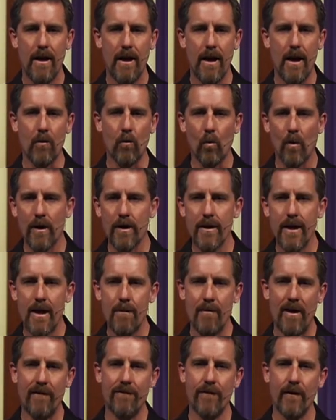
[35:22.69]
And one
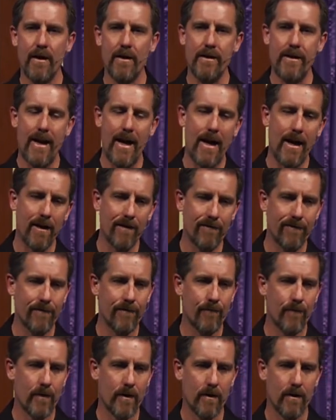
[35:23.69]
day, my friend Dave,
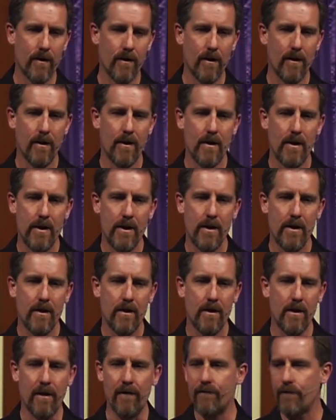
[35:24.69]

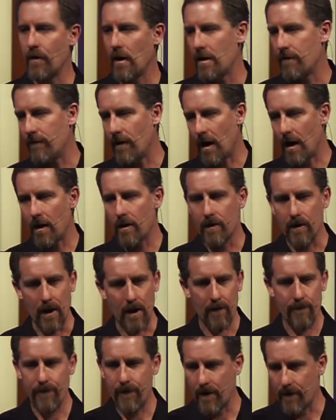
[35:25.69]
in front of
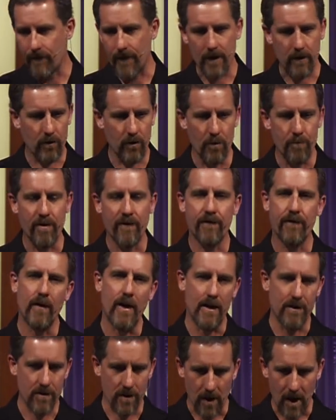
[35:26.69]
our group of
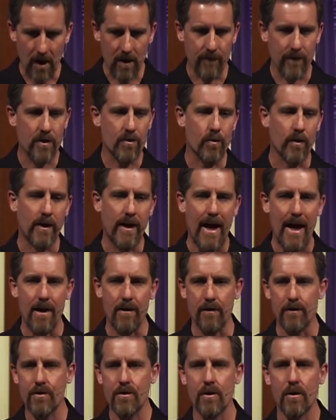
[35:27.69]
friends, all of us were
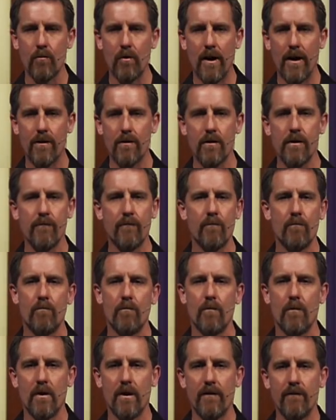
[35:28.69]
gathered somewhere, I don't
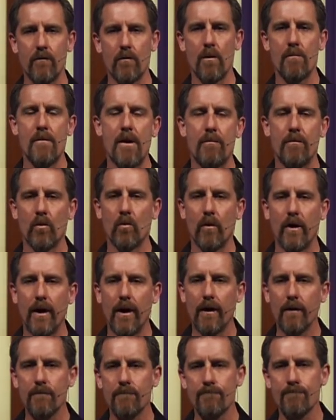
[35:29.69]
even remember
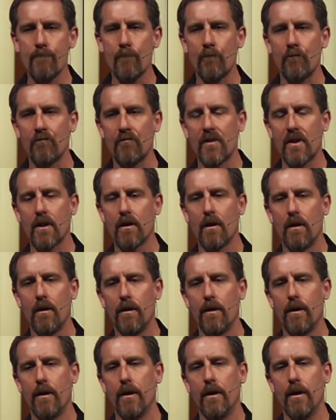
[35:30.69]
where,
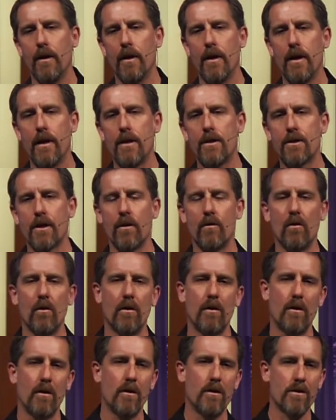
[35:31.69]
he said,
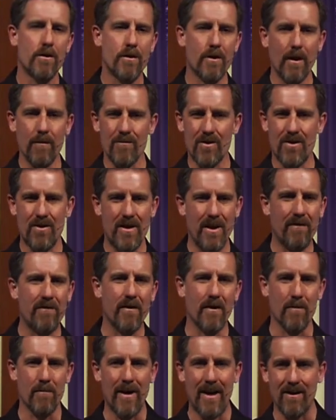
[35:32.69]
something's
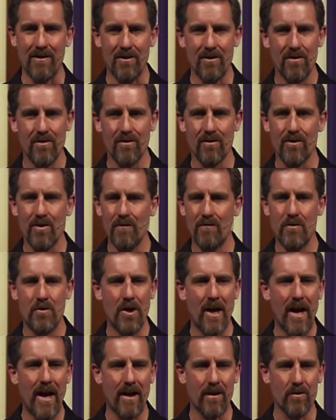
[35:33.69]
different about you. You've
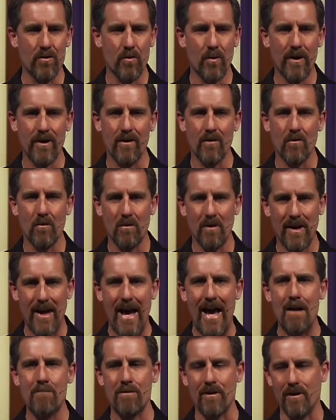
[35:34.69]
changed. What
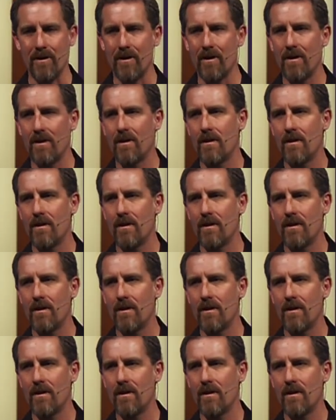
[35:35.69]
happened?